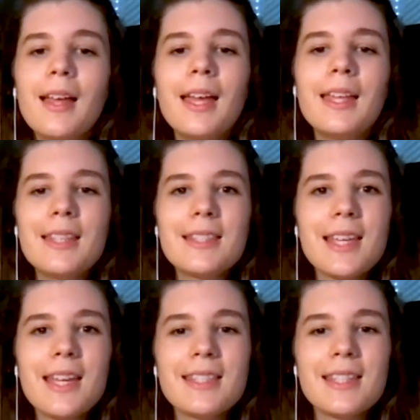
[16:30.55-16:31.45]
In this
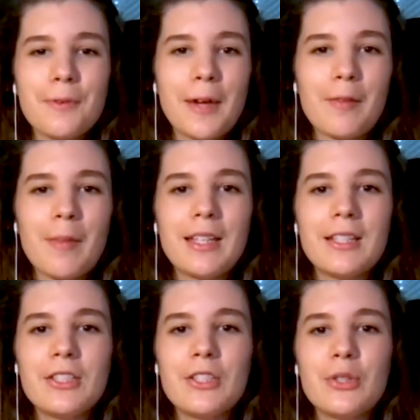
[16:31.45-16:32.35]
case, it's
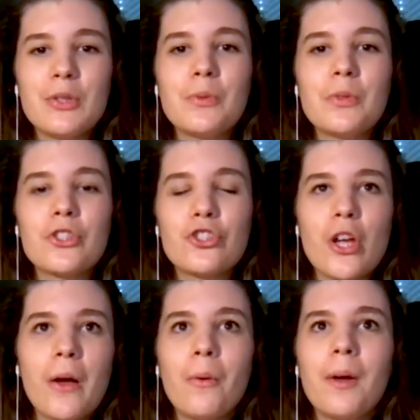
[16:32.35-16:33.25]
recommended to
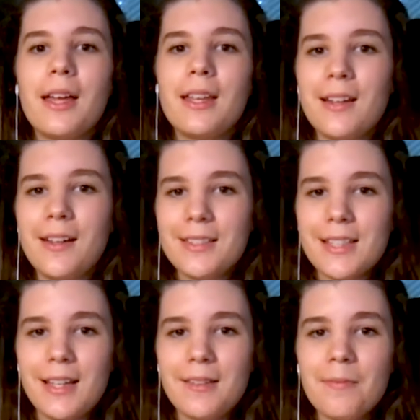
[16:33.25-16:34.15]
show and not
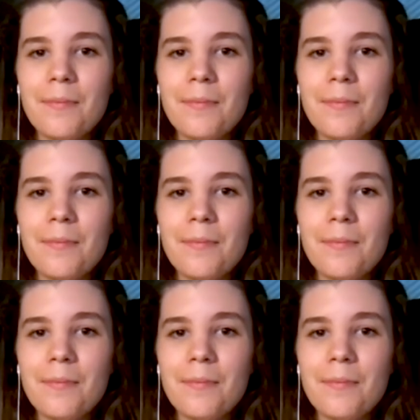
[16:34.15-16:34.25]
tell.